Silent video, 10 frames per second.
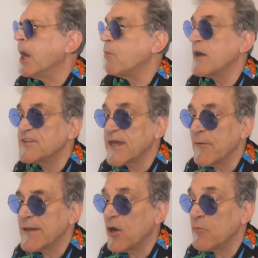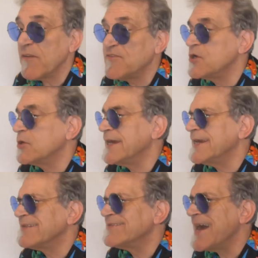What's going on with
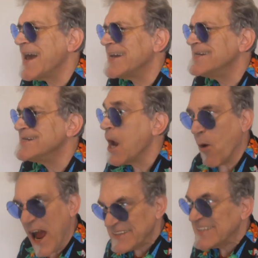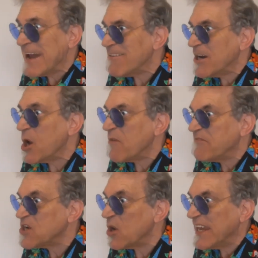Julian Assange? What's going on
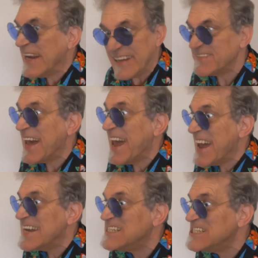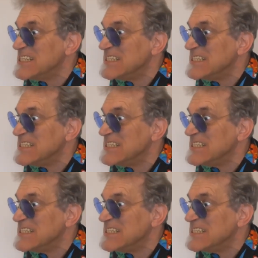with Julian Assange?